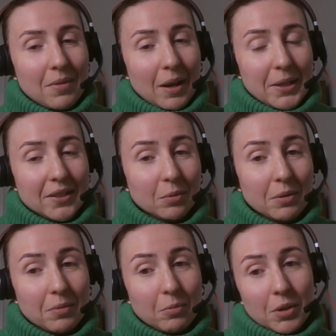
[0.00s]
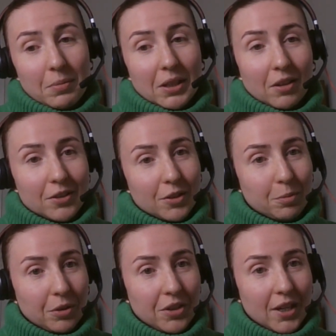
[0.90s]
basically one of my largest
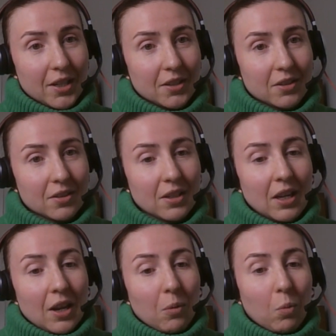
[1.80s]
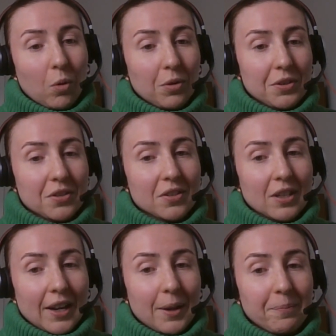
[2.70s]
projects was
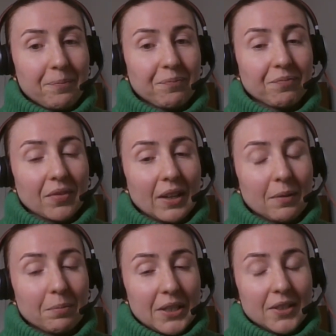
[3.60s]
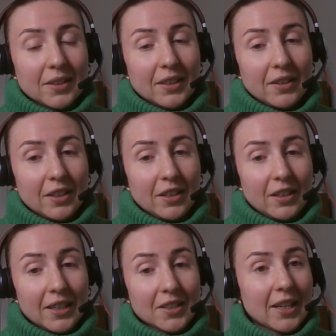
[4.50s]
basically
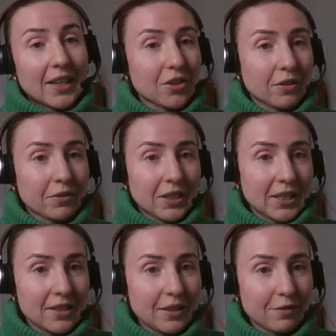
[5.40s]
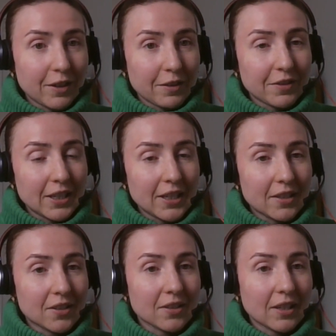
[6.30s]
the extension of a
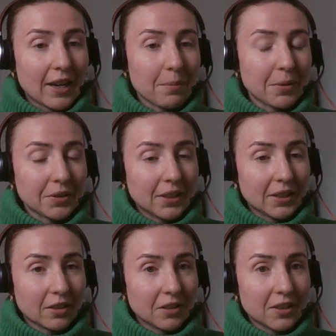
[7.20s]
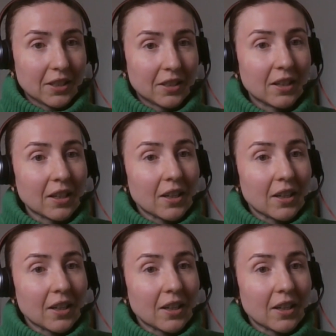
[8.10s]
1950s building in London.